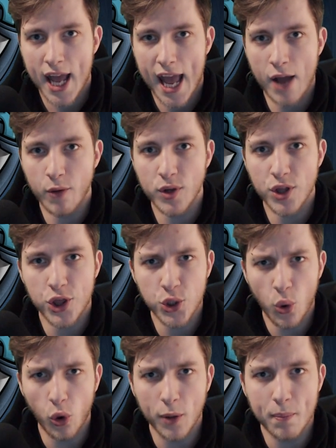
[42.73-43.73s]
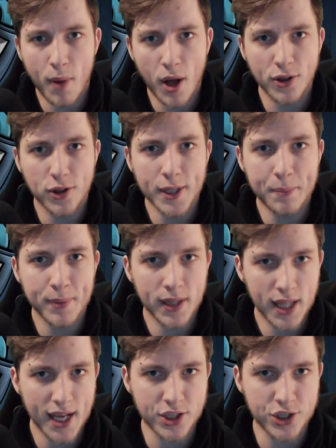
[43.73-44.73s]
And with your monthly
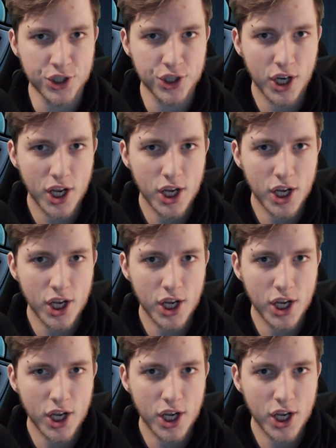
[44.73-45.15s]
pledge,